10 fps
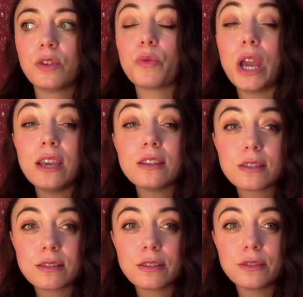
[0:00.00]

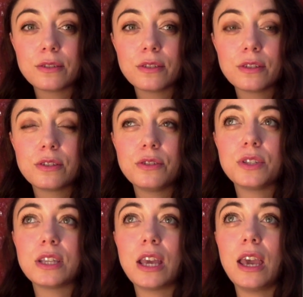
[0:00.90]
grace to
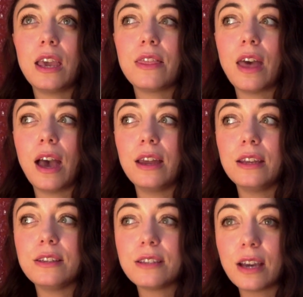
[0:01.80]
say
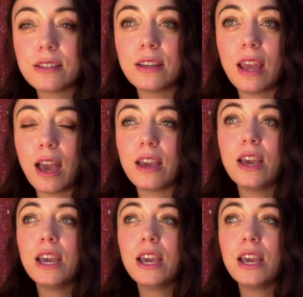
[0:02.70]
that it doesn't have